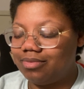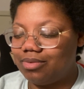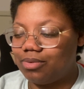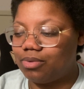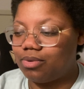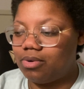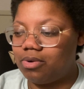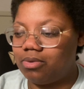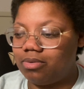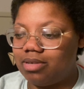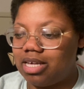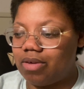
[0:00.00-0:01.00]
Ooh,
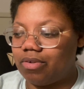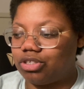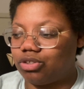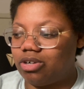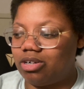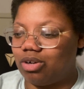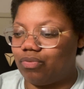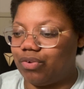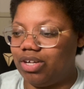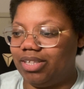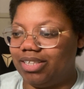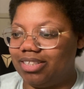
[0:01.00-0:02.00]
it gets a stronger
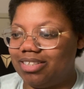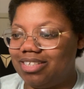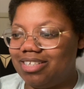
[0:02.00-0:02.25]
feeling.